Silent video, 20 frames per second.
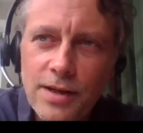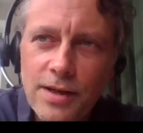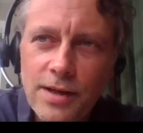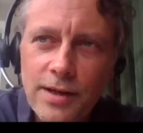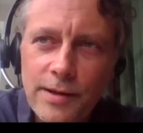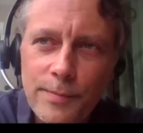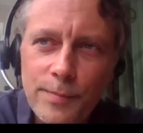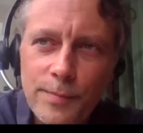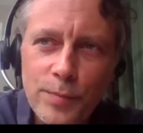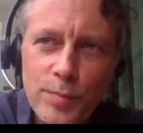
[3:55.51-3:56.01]

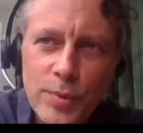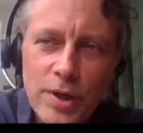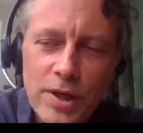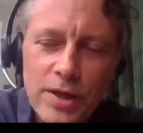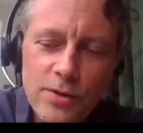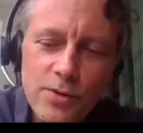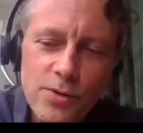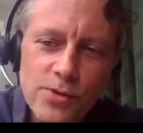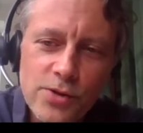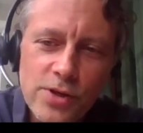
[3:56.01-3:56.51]

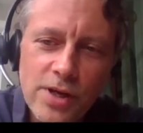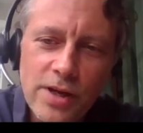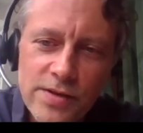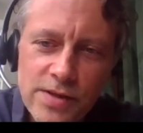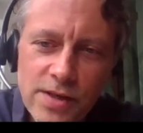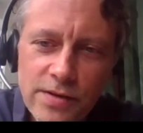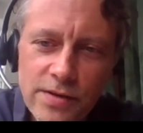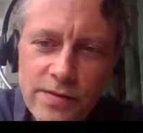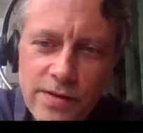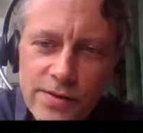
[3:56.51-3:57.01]
but it also
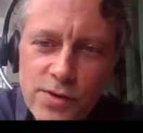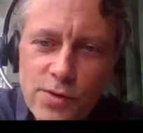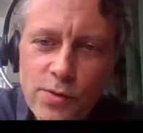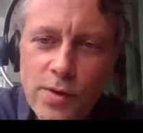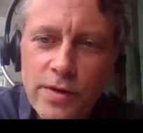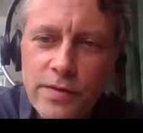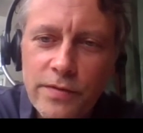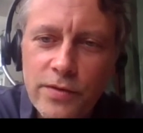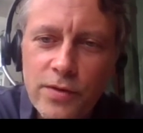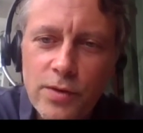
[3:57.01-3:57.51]
has given us
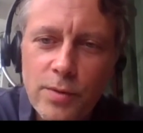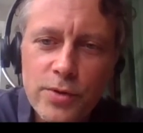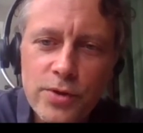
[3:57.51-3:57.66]
quite a few